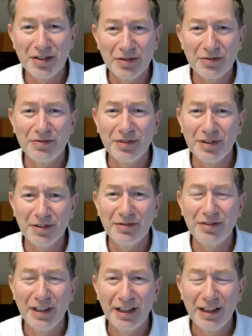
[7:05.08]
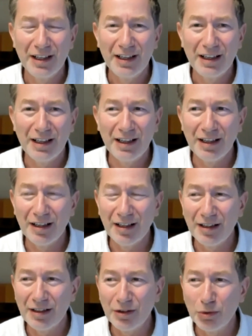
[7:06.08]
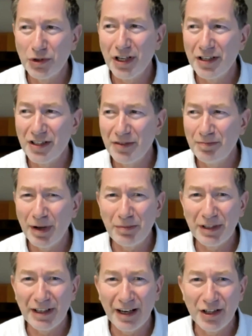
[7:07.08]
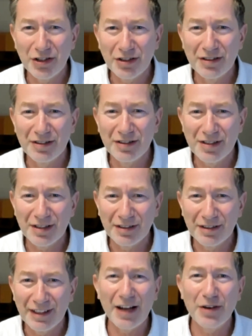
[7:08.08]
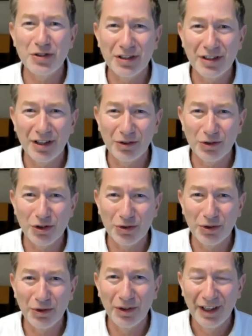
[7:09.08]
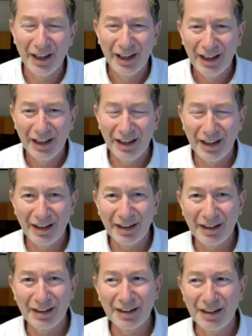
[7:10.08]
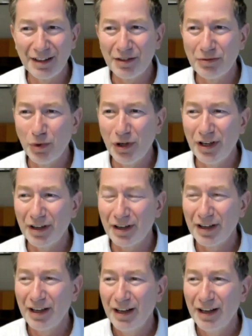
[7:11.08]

of alternative publications and countercultural kind of work.